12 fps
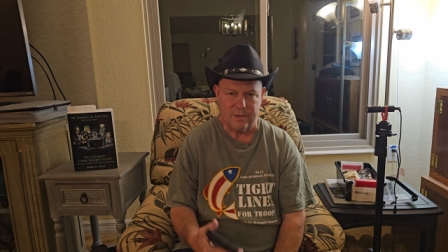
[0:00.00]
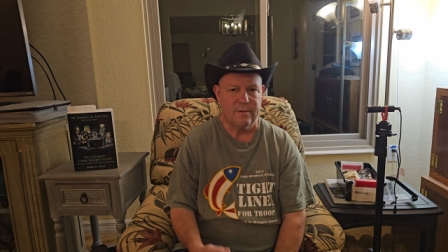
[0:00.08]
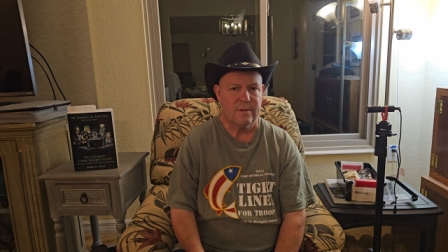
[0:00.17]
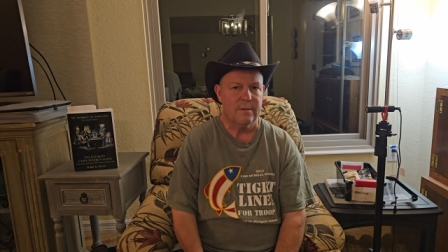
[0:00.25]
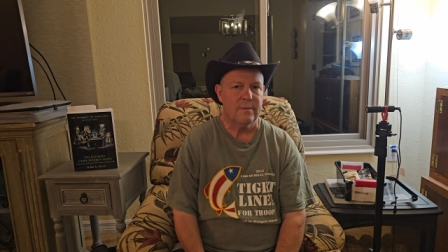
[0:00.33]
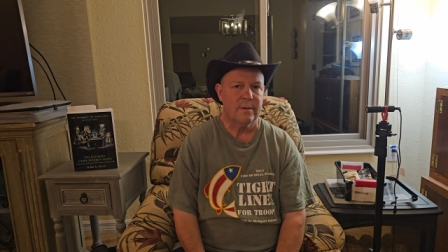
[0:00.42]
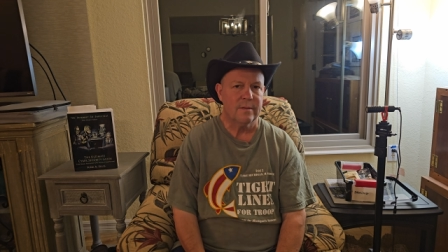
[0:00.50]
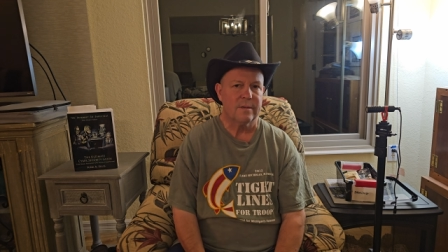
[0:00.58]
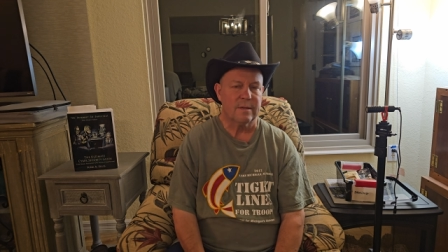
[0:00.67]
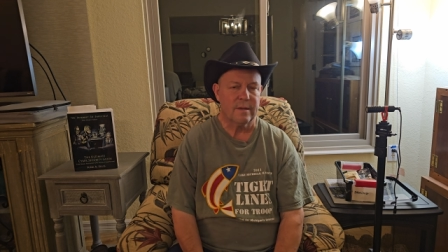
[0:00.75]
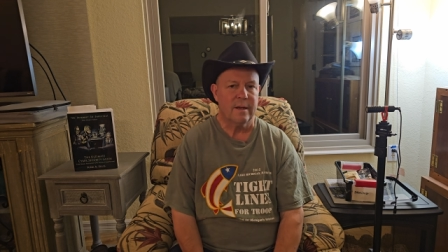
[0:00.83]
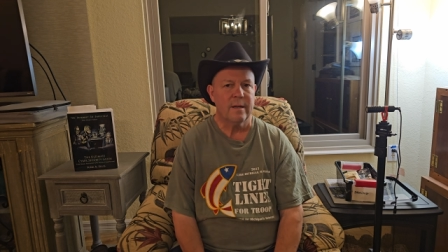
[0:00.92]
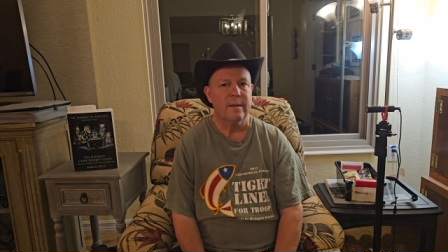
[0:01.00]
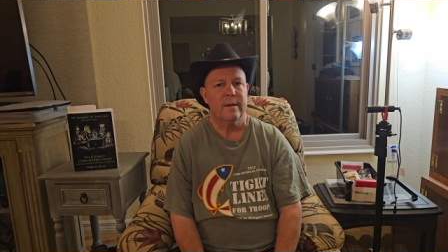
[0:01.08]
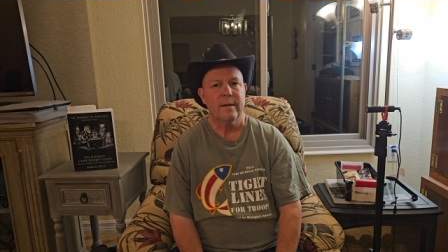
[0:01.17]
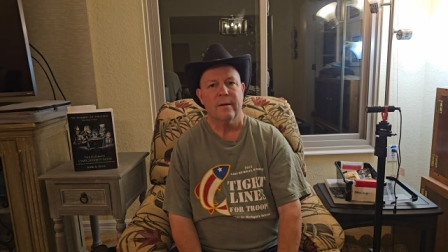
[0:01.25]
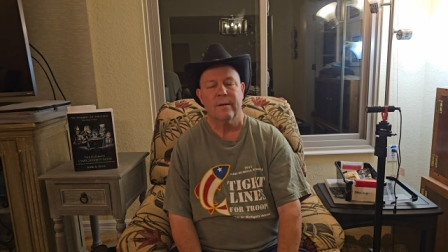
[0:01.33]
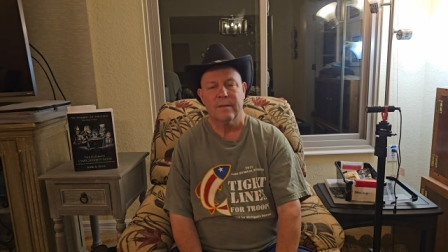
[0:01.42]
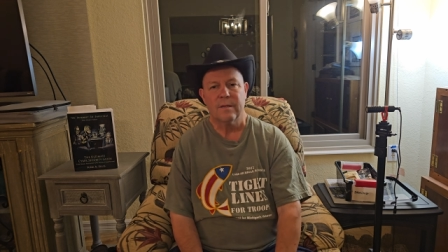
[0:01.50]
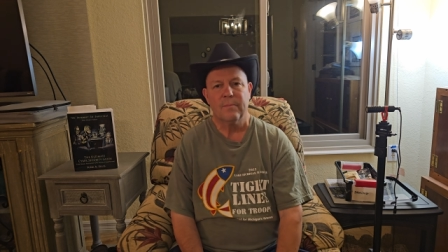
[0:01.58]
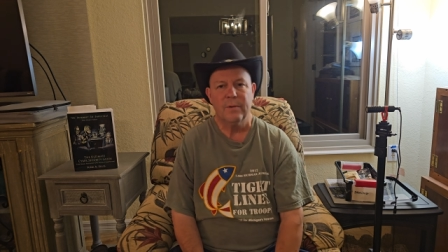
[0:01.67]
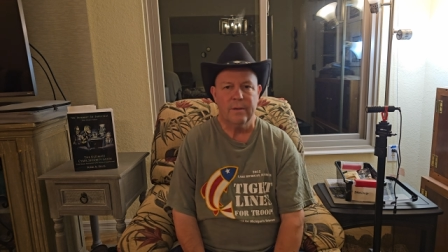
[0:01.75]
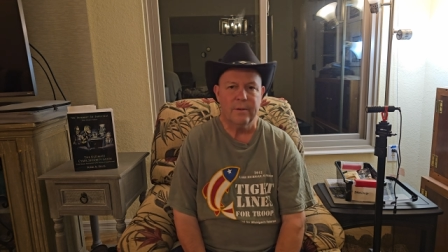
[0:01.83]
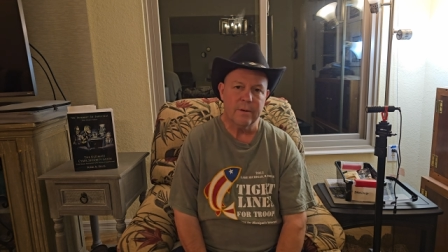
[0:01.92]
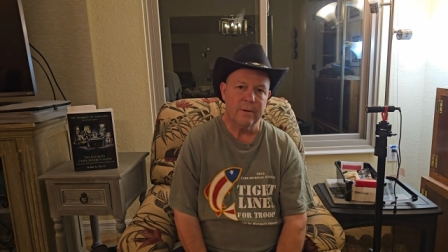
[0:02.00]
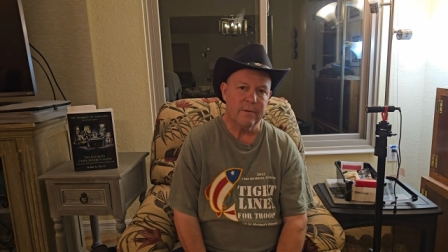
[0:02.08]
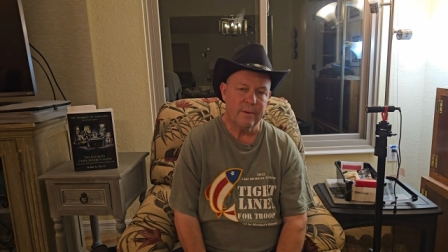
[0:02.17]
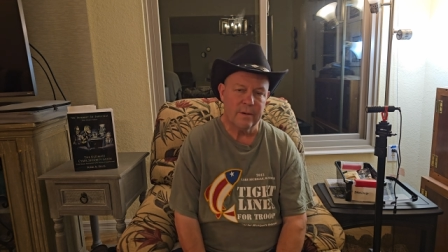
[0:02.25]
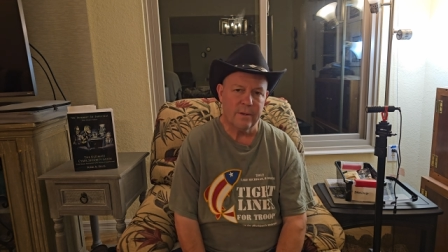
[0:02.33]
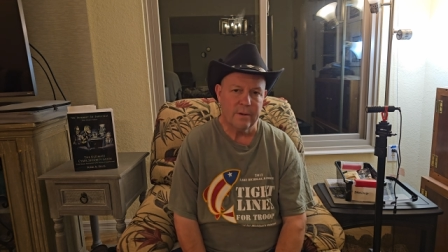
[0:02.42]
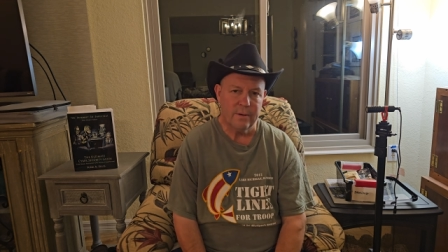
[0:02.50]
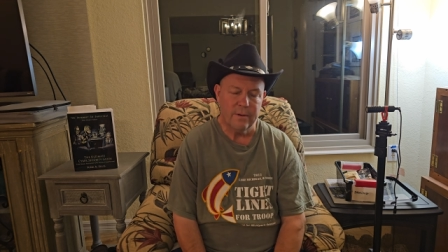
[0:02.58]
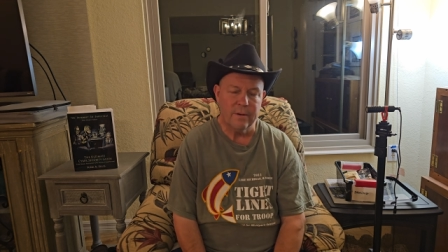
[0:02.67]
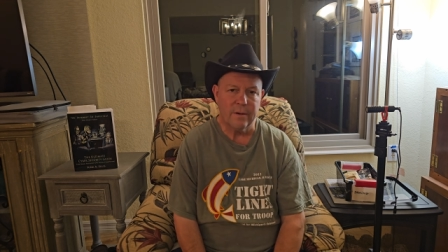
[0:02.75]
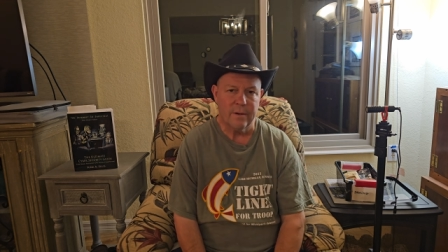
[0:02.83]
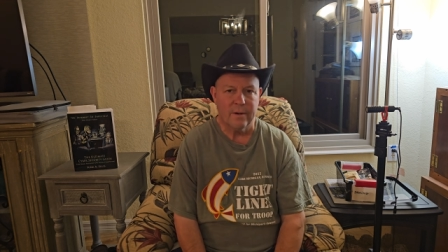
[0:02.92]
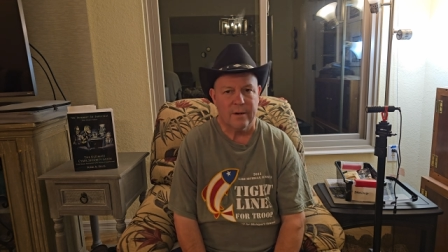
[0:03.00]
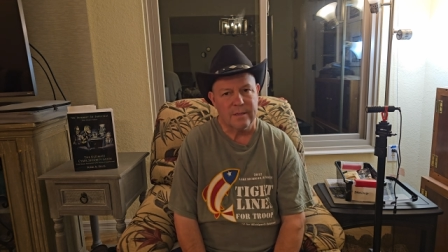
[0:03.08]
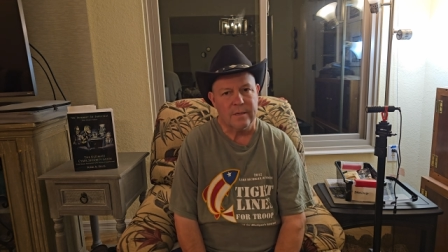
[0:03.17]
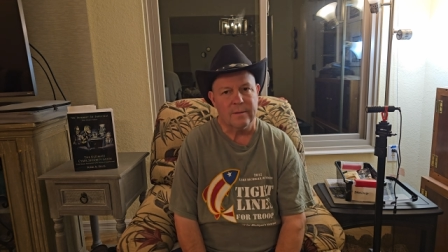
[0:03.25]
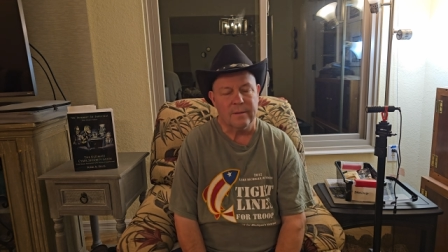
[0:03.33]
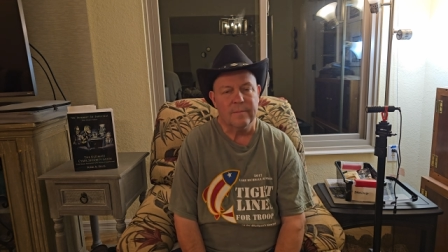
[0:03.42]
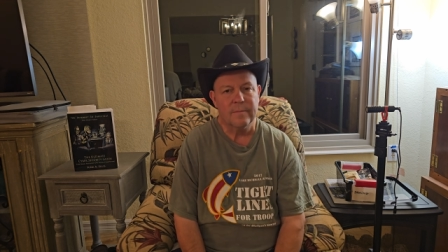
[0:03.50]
You do understand they are superior in their nuclear arsenal.